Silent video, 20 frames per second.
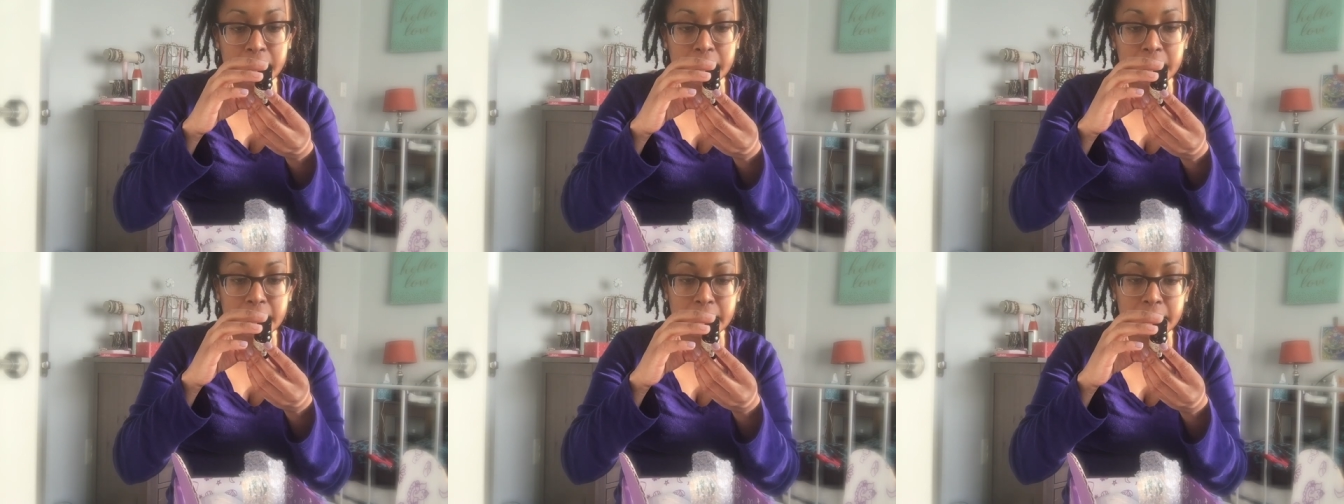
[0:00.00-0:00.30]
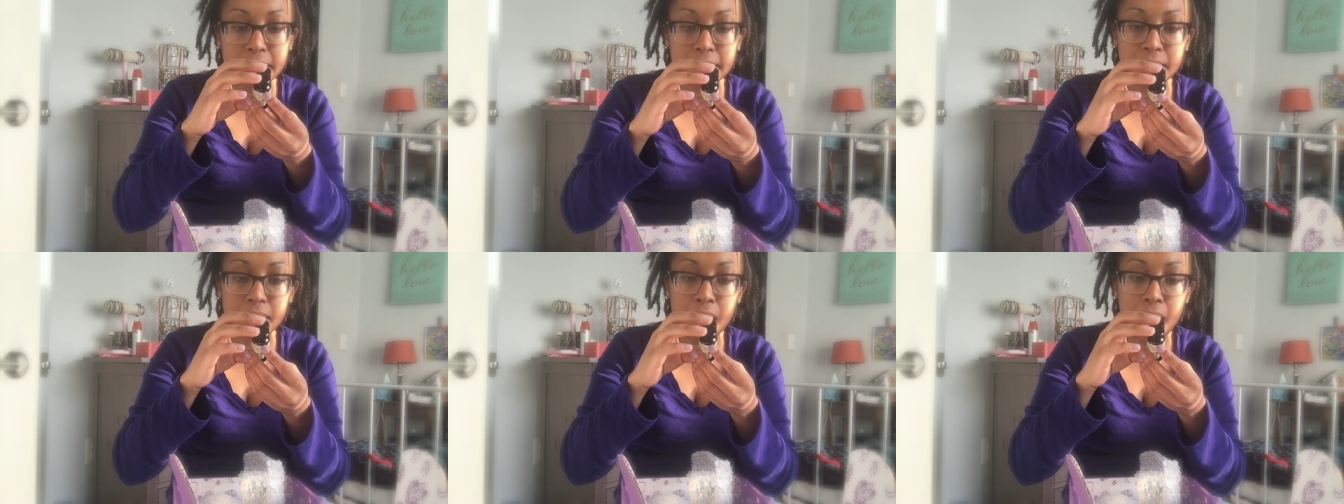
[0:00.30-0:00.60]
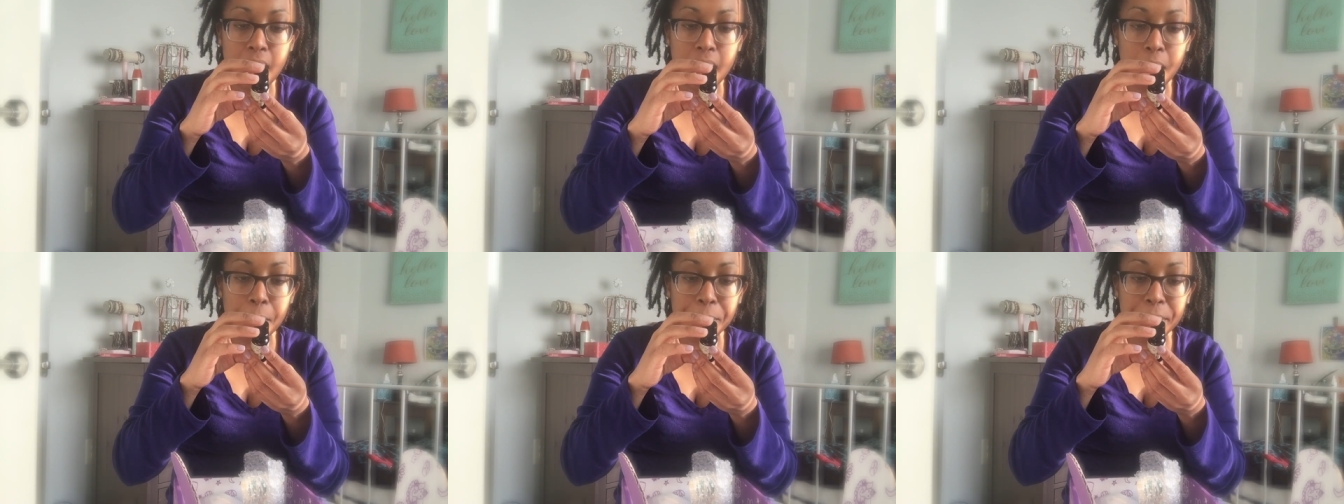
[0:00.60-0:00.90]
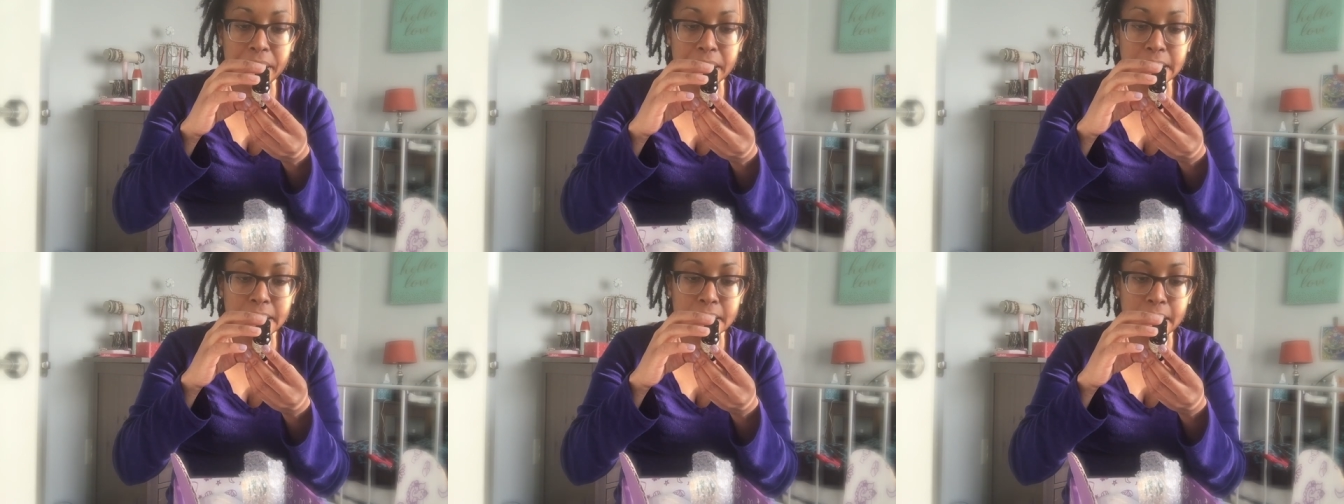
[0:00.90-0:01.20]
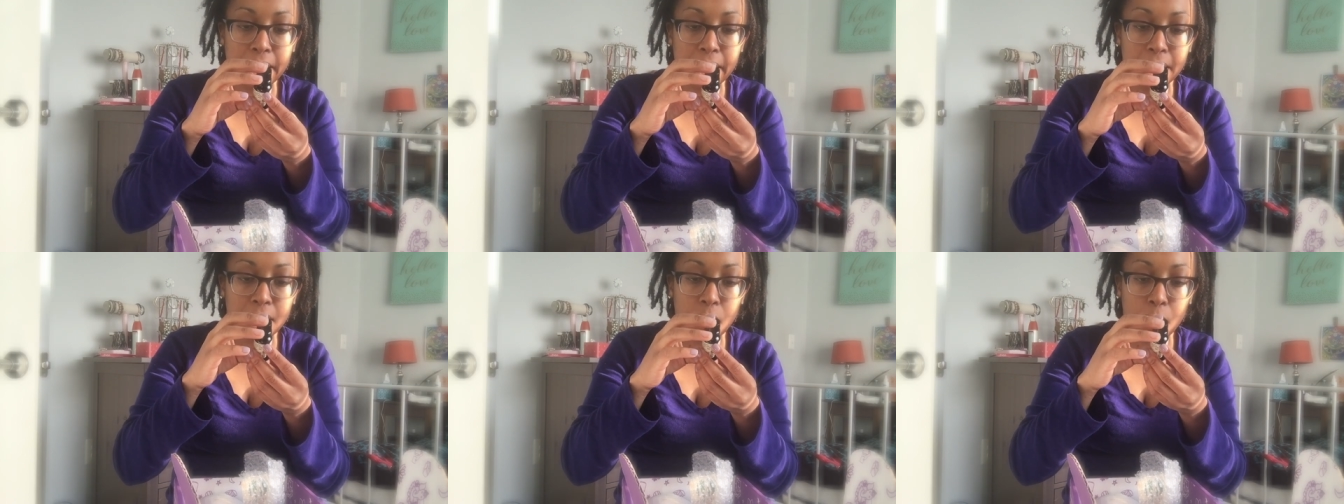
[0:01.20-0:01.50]
This is Calming
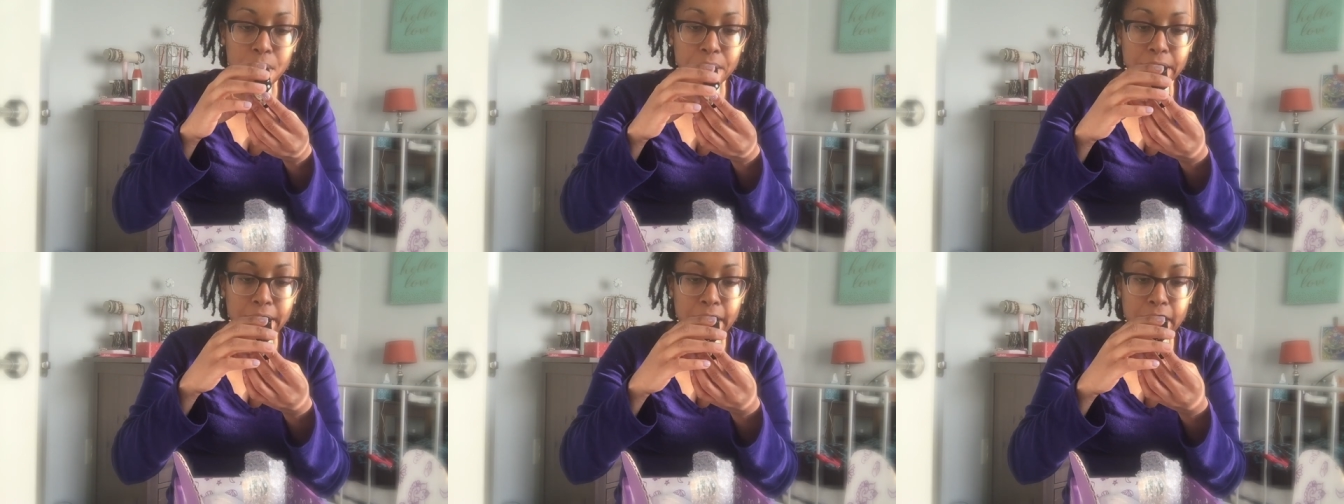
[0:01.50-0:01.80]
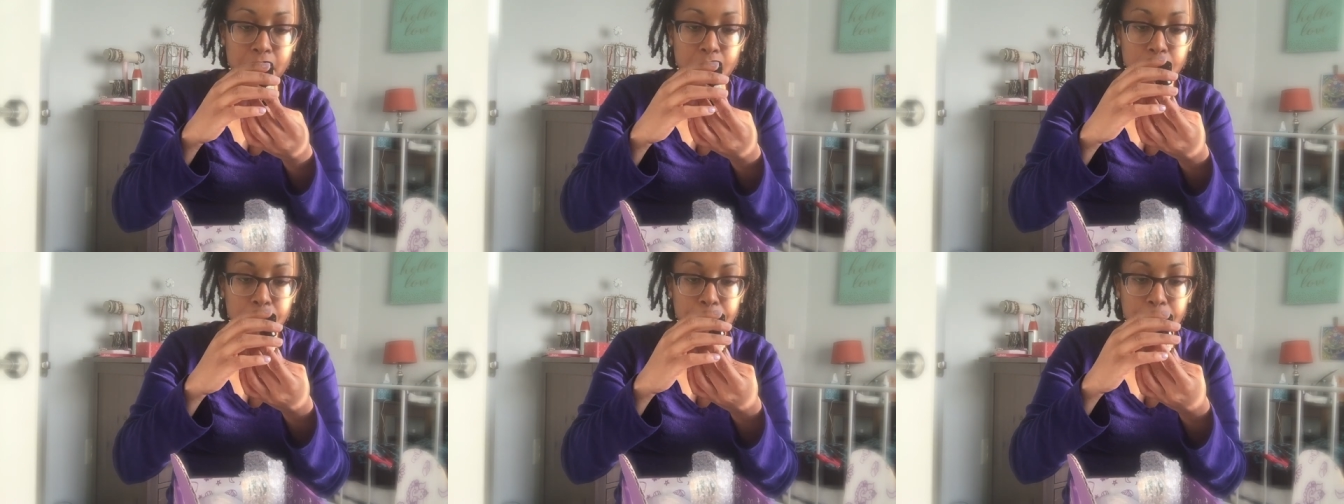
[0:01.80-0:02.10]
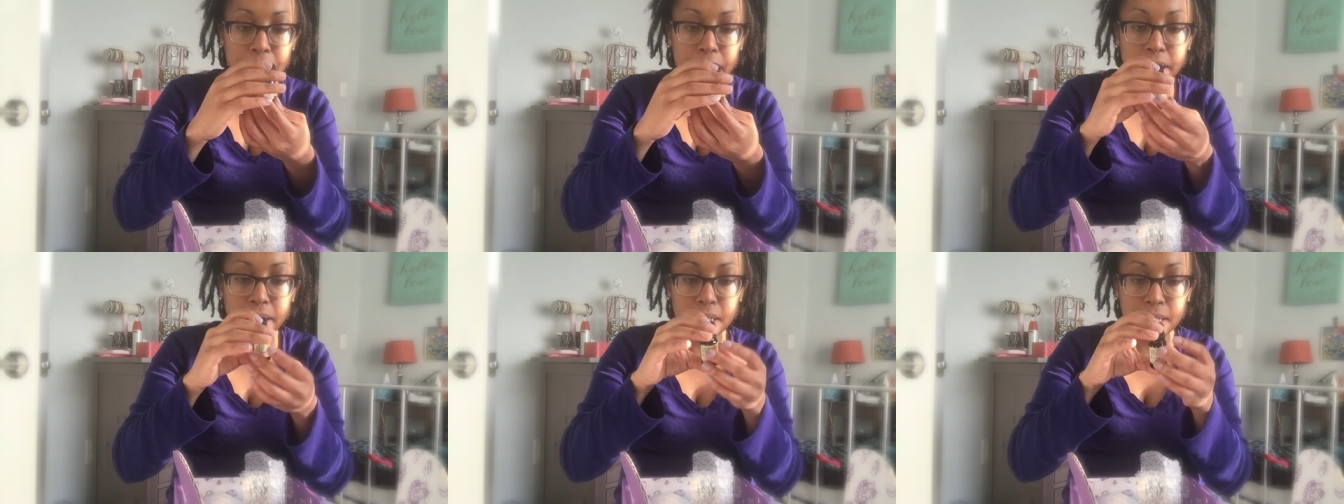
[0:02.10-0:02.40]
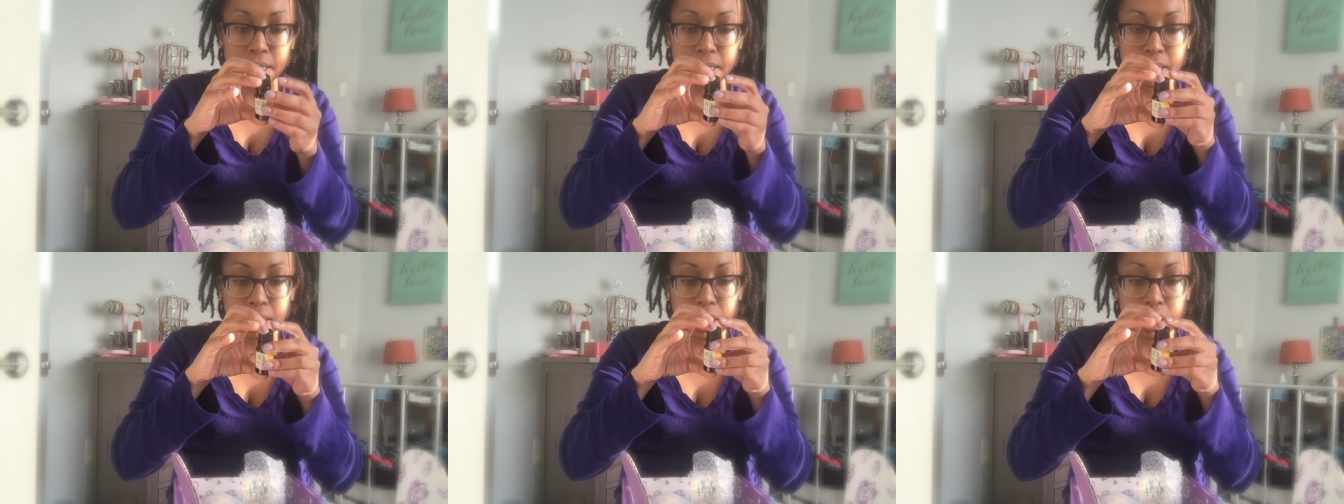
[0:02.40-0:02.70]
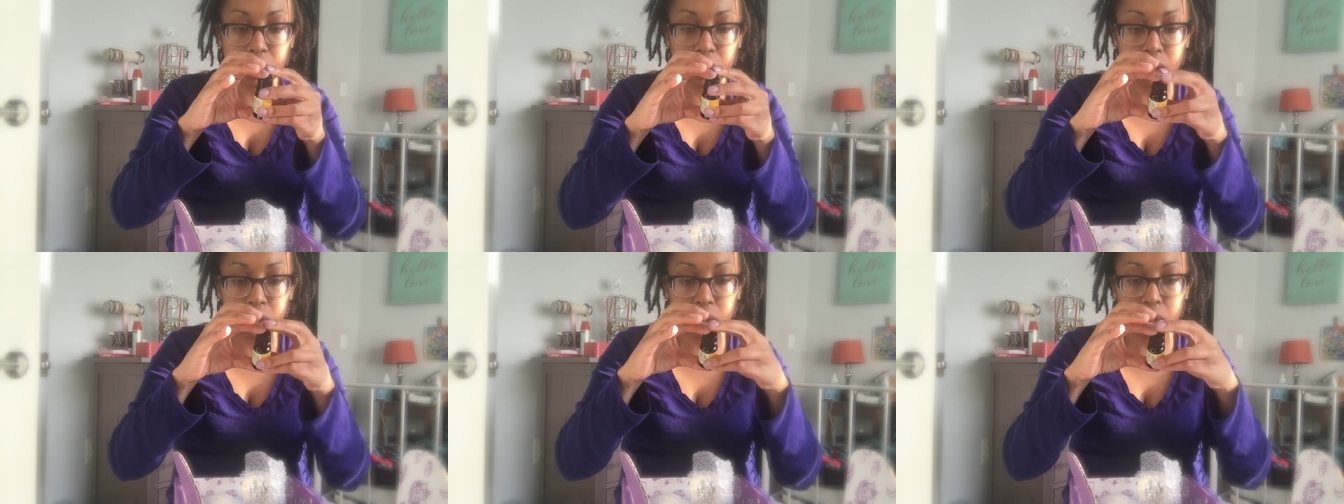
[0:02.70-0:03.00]
Zen Organic Blend
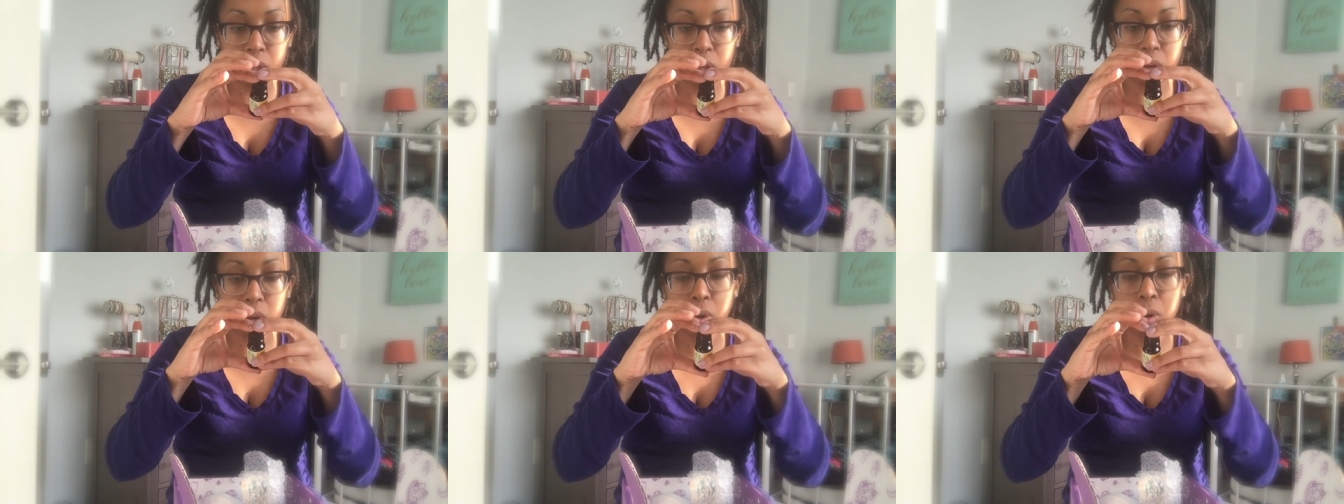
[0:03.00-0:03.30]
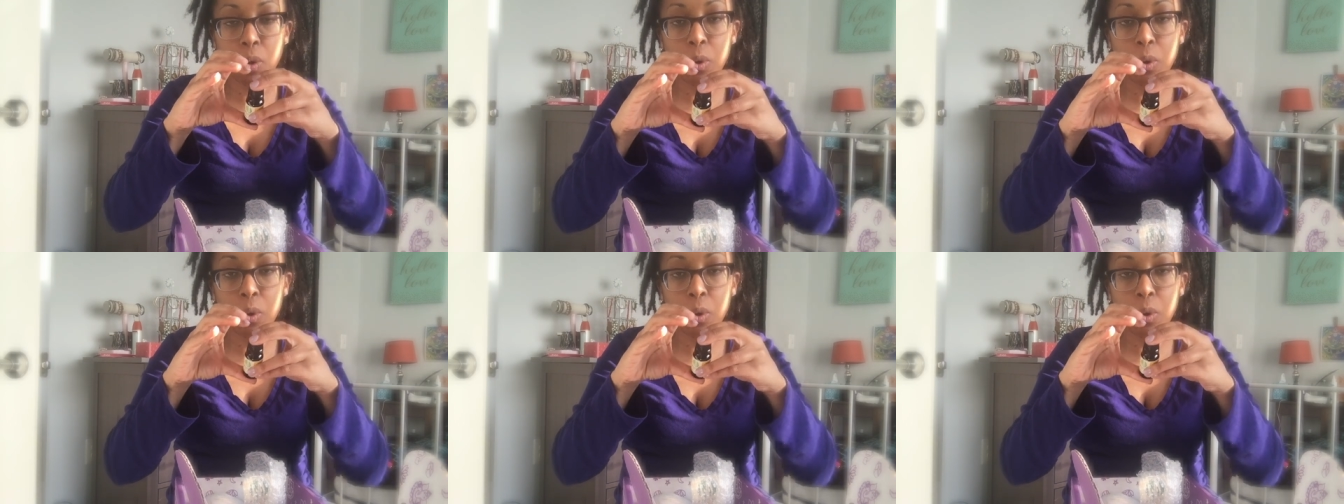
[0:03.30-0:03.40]
Essential